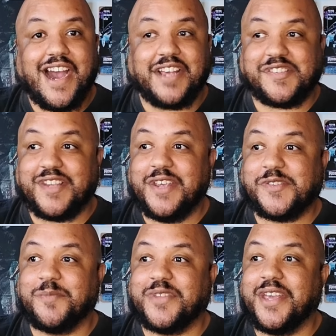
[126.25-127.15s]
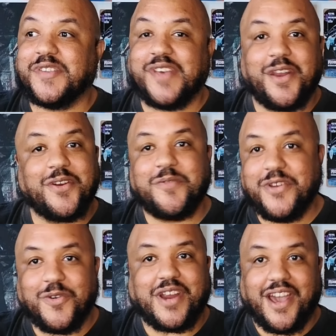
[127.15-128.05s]
I say some things that are, you
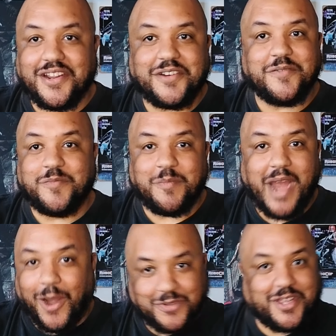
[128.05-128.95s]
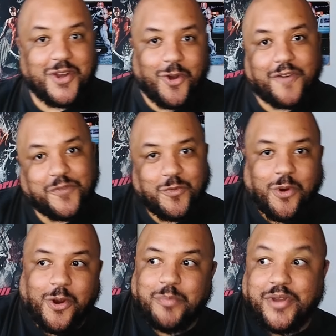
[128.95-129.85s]
know, kind of out there, off the
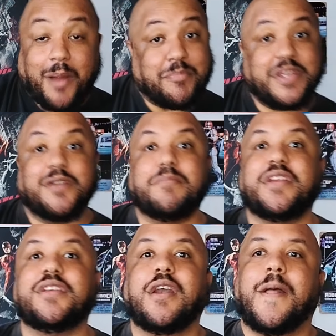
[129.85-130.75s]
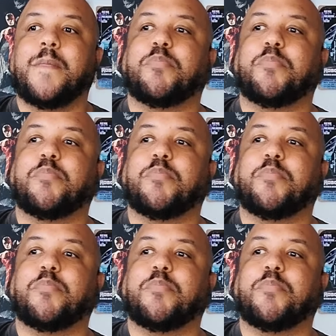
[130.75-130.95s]
wall. But I'm being me.